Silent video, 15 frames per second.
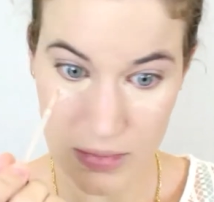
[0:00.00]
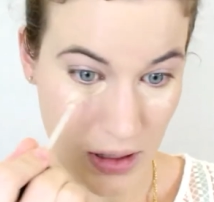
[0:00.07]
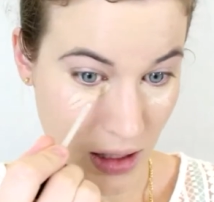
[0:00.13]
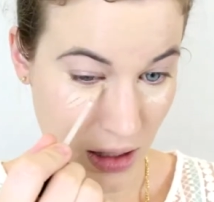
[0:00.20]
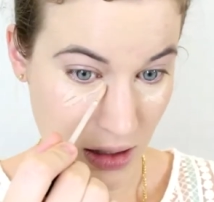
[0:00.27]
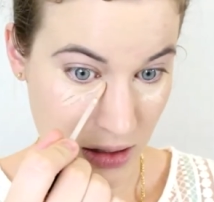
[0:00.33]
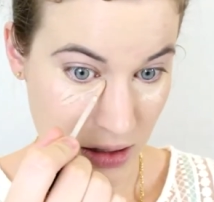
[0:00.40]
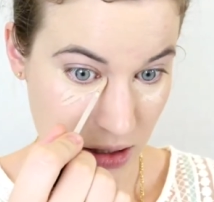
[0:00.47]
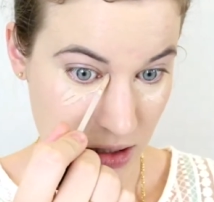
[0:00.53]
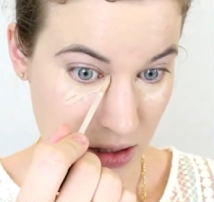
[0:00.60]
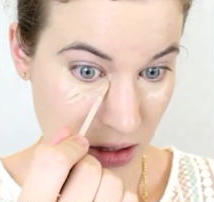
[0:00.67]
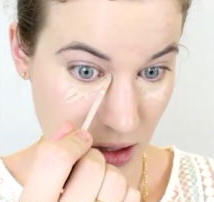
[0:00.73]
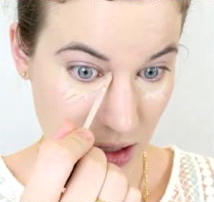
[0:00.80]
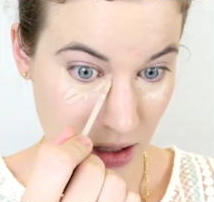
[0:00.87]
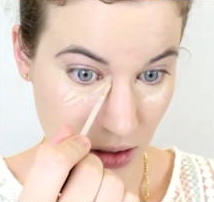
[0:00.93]
and just
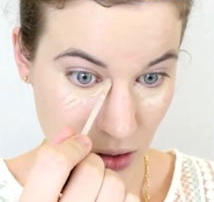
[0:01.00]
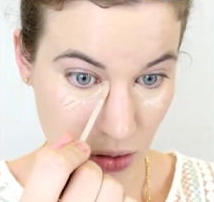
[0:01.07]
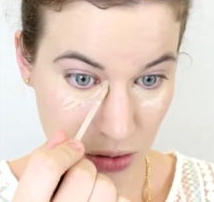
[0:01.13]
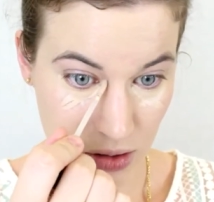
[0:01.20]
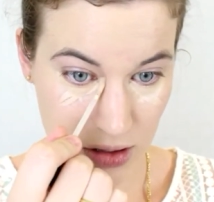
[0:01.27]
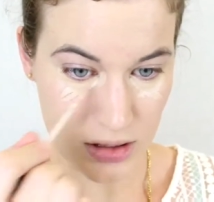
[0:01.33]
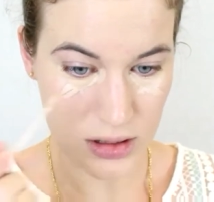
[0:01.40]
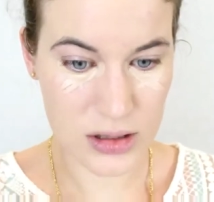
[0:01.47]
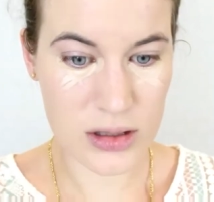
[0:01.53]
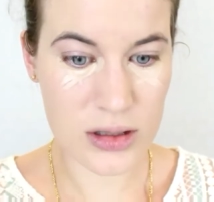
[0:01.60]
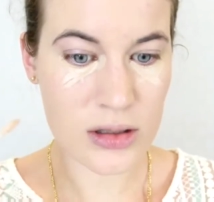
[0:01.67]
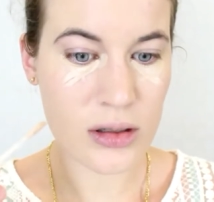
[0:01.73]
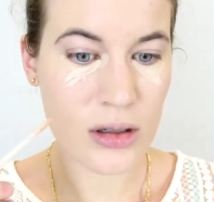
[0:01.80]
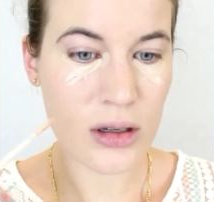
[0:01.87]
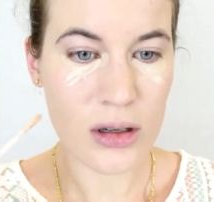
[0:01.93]
in the inner corners
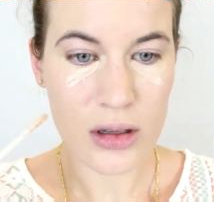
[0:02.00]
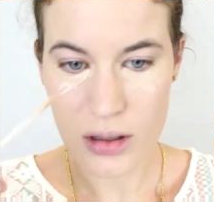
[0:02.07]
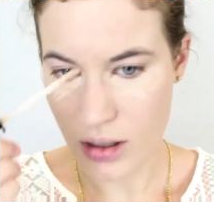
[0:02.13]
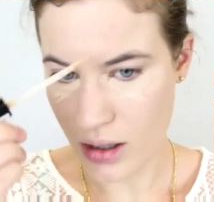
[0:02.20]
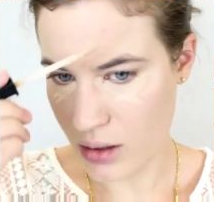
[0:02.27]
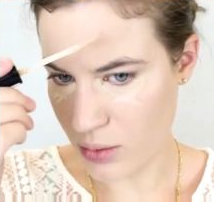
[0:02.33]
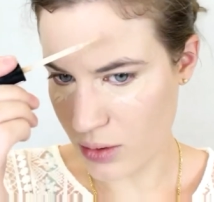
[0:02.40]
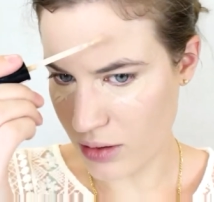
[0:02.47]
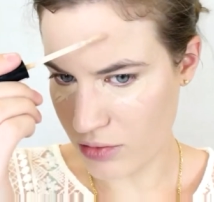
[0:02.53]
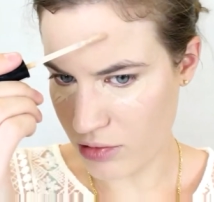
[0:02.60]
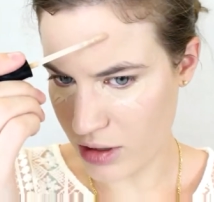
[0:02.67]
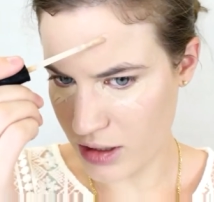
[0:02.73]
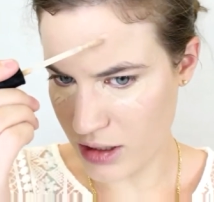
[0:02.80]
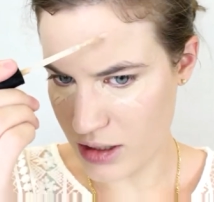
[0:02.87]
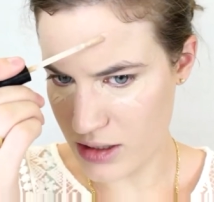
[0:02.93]
and wherever
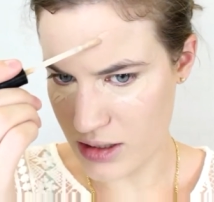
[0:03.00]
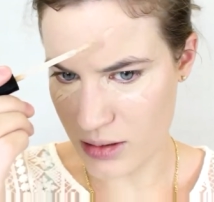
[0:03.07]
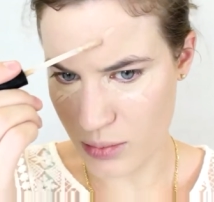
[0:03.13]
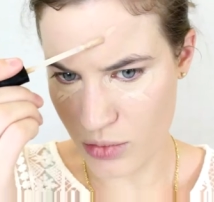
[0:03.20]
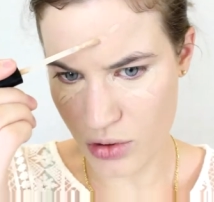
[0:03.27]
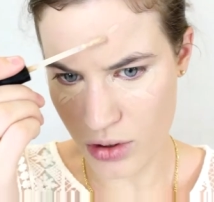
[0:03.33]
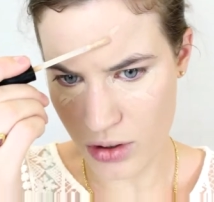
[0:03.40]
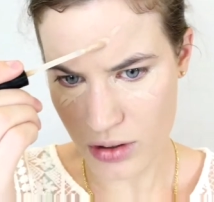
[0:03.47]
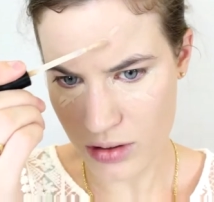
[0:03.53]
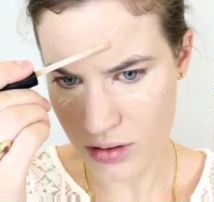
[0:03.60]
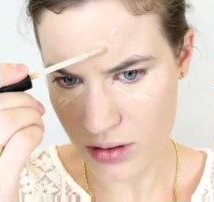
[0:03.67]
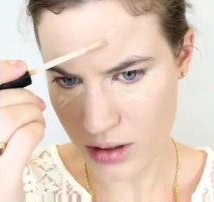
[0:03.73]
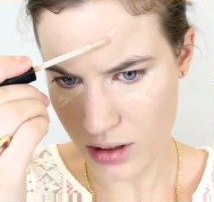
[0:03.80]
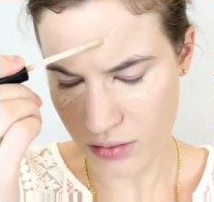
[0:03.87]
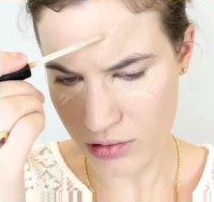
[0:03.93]
I need some more
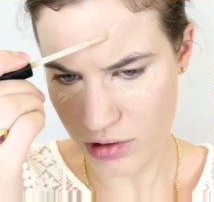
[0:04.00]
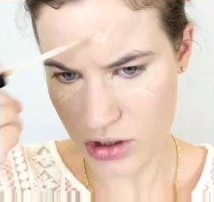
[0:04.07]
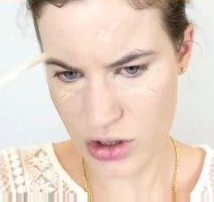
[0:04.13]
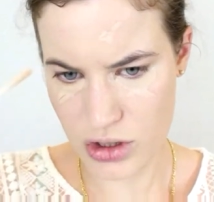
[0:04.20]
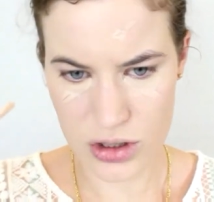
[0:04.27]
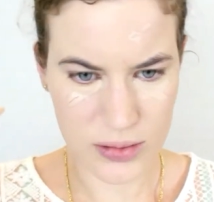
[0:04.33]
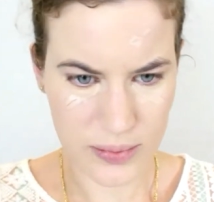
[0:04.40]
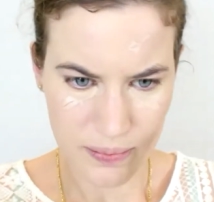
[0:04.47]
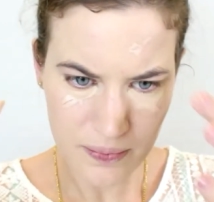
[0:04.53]
coverage.